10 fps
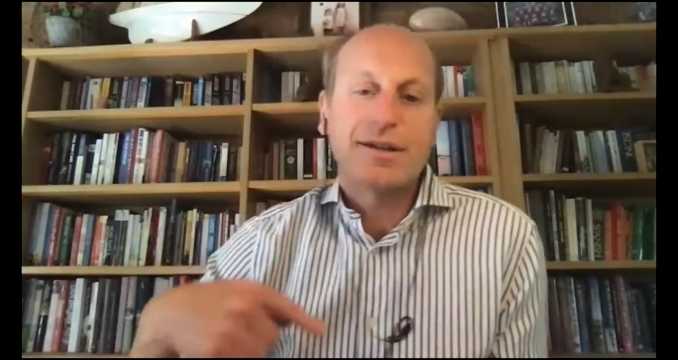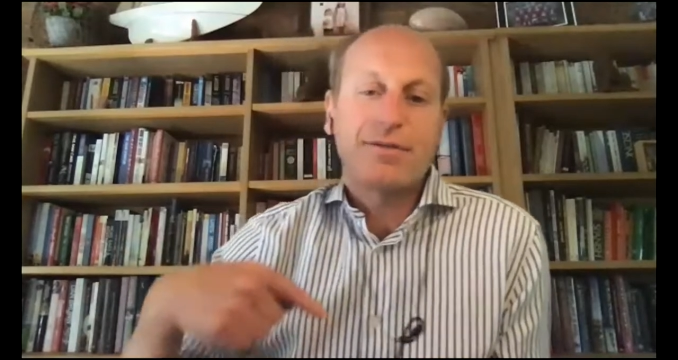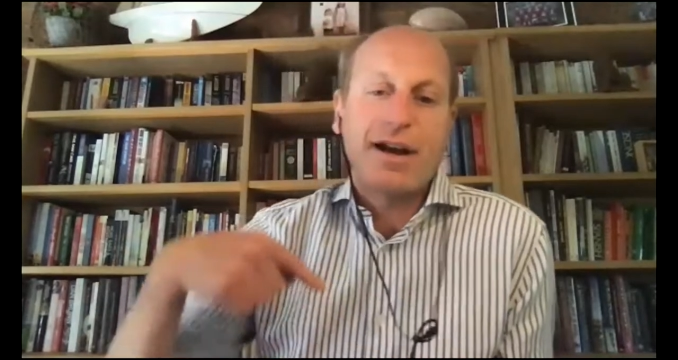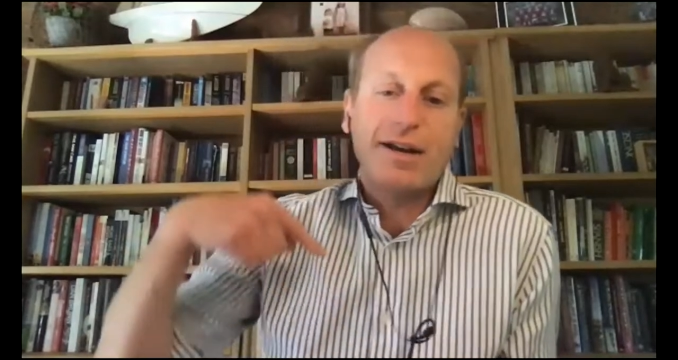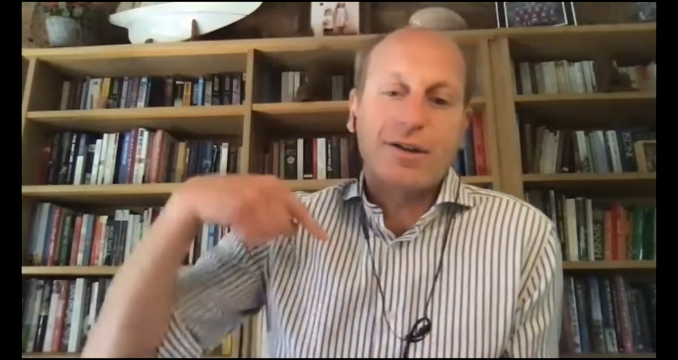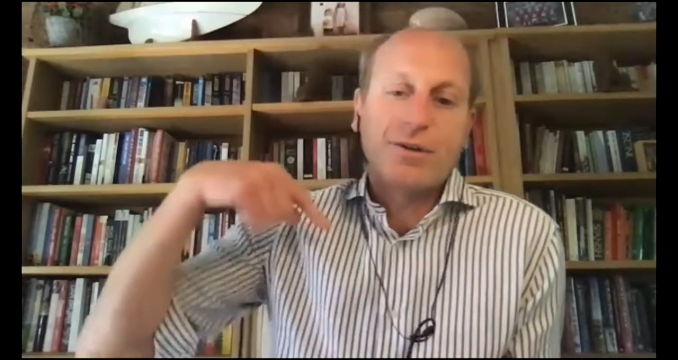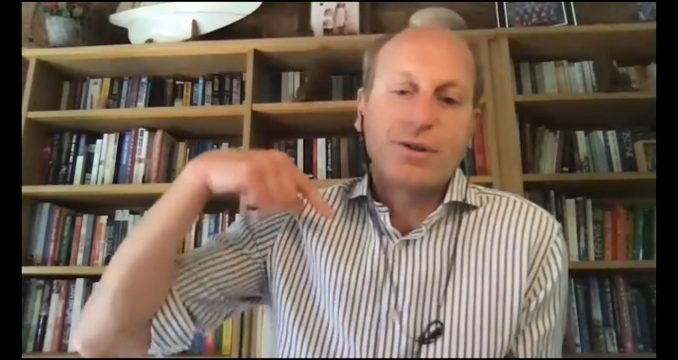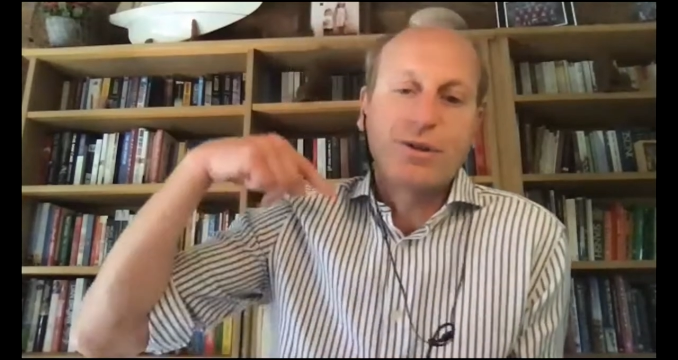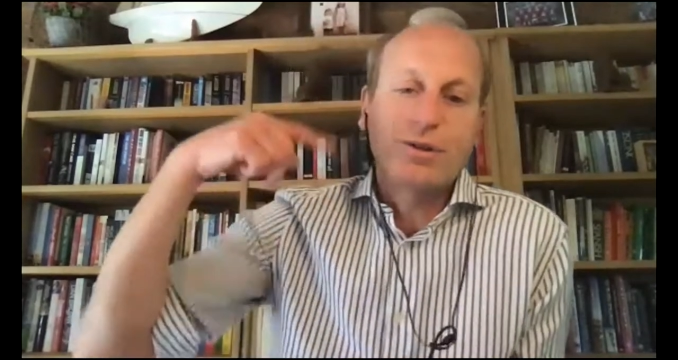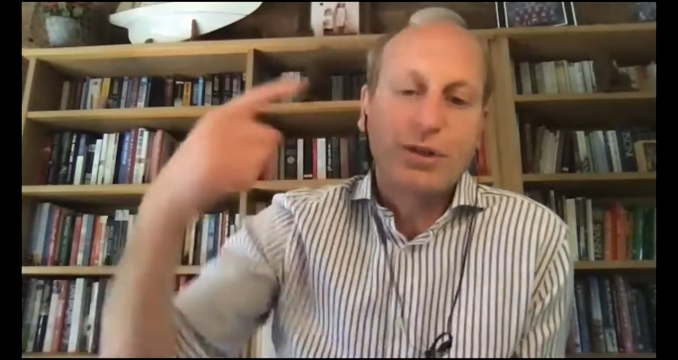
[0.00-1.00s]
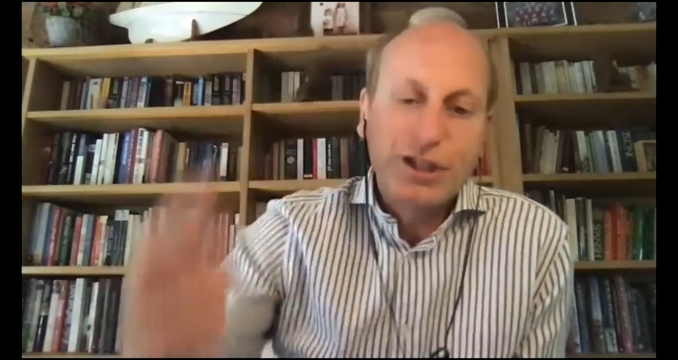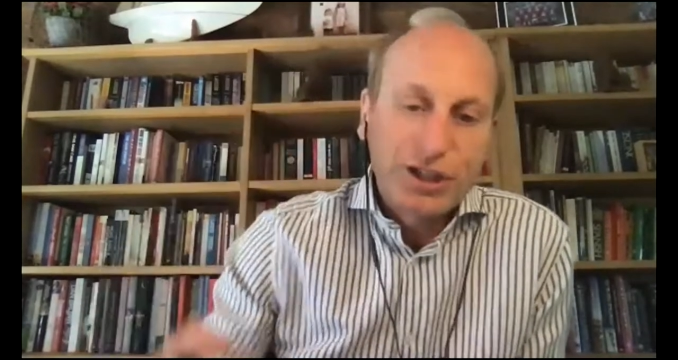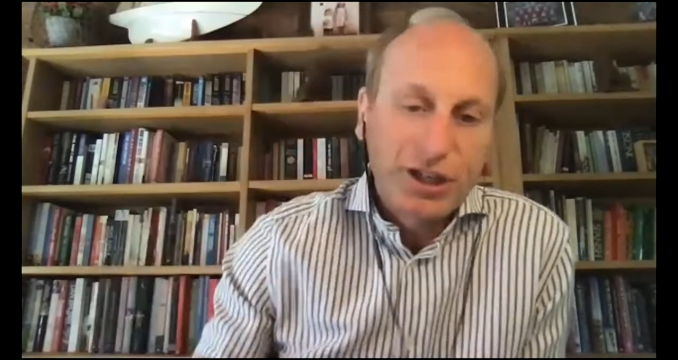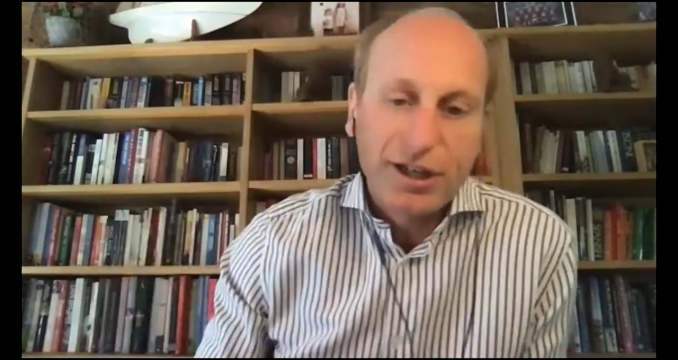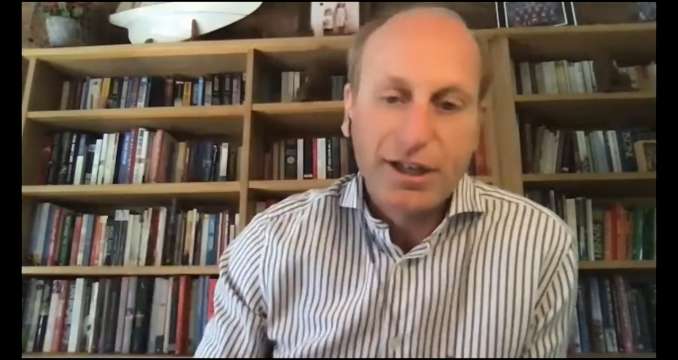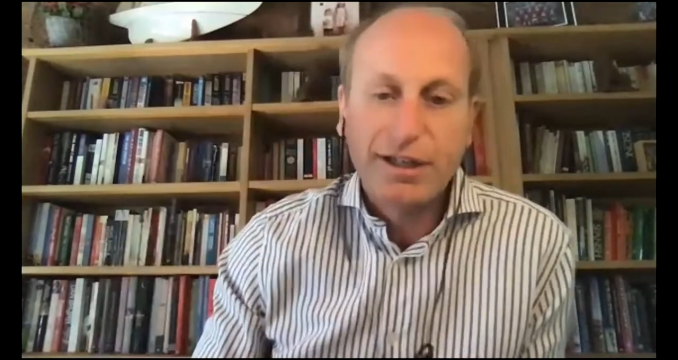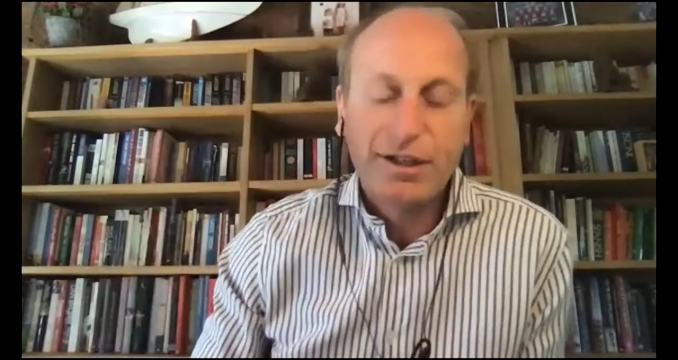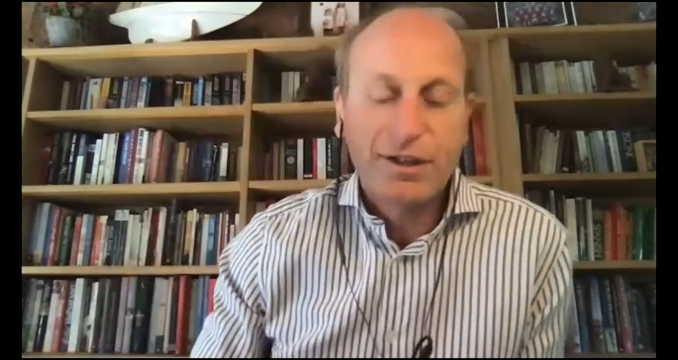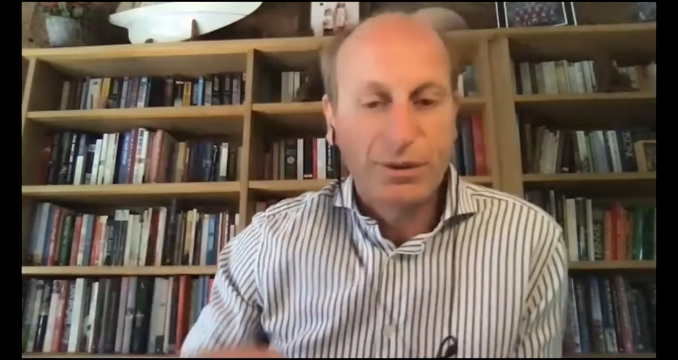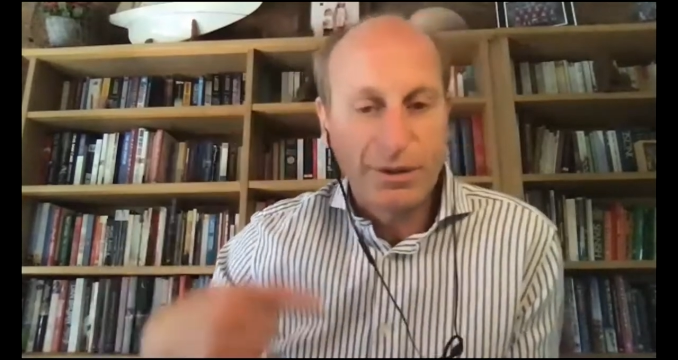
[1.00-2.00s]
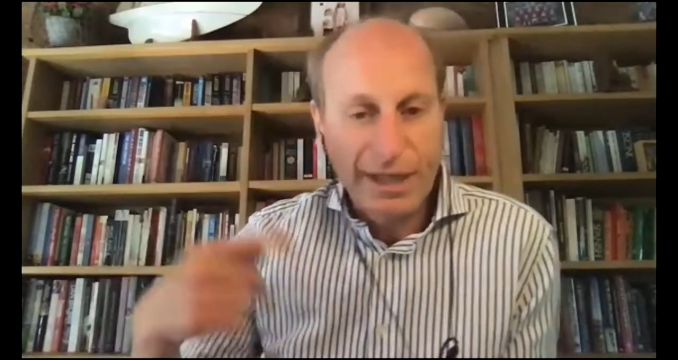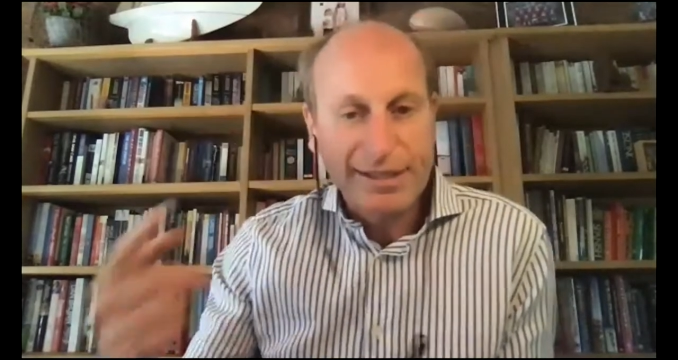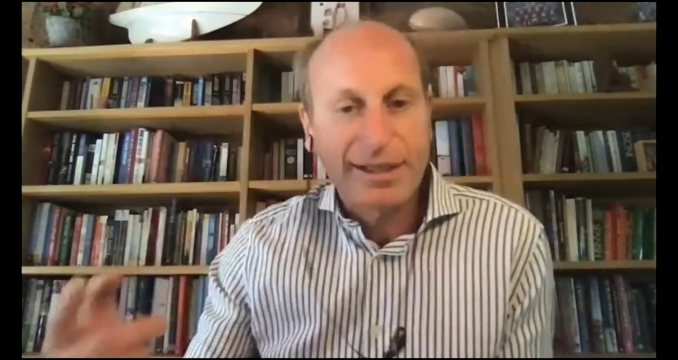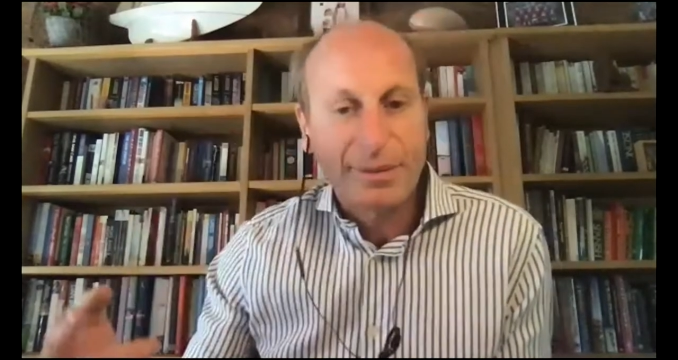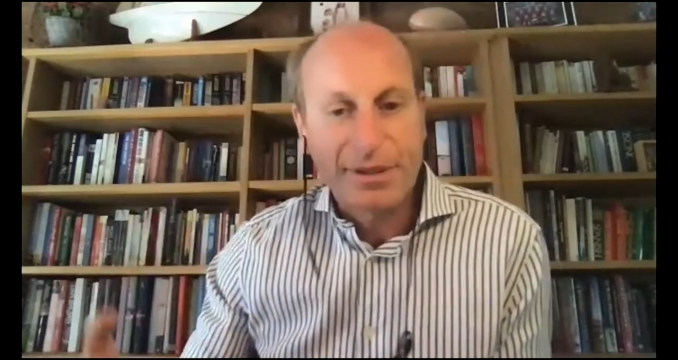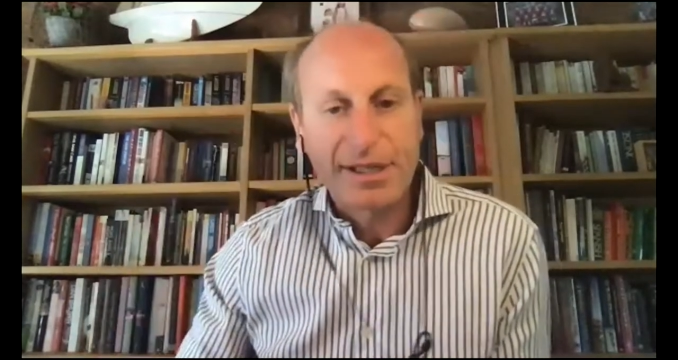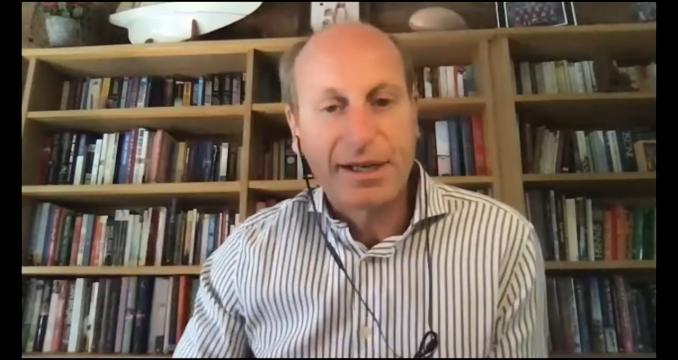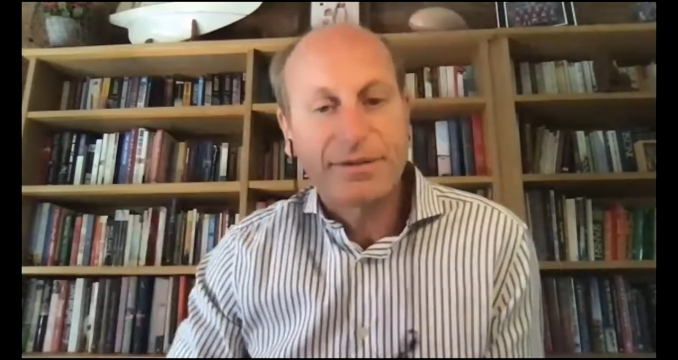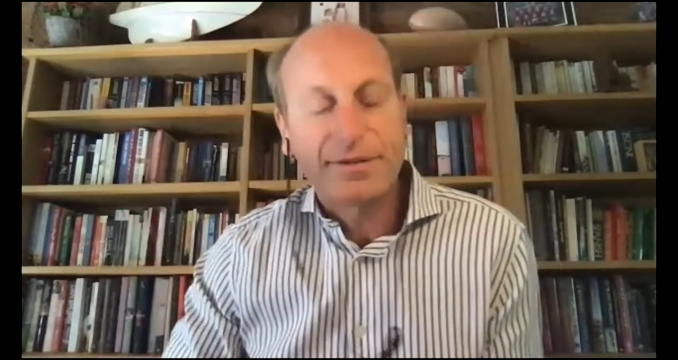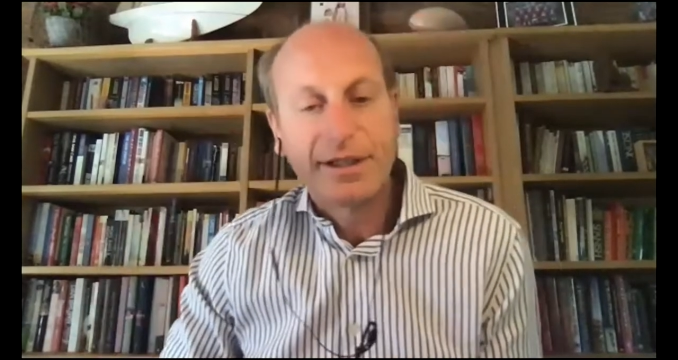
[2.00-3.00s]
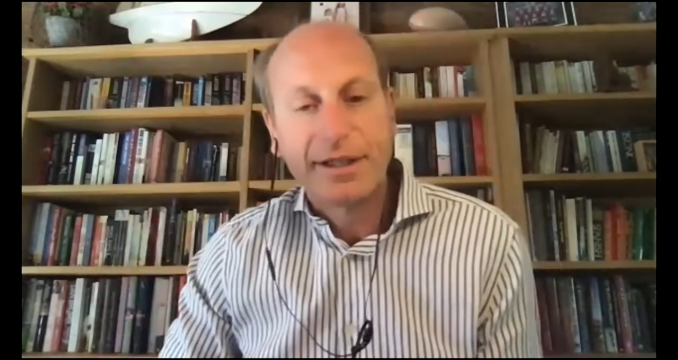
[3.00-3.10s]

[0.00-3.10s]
around your nutrition, all that type of stuff.